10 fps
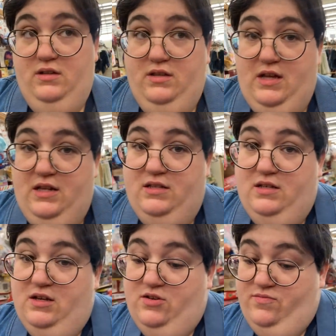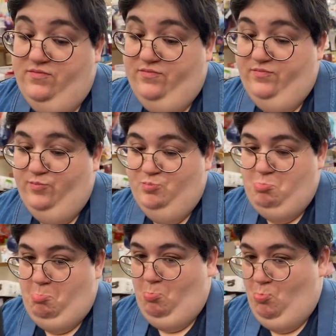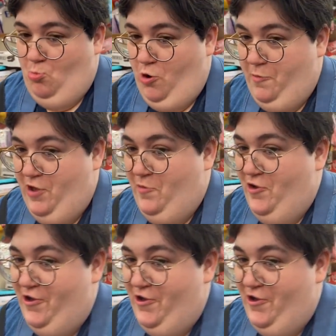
That's Do you want um, it in the card? Maybe.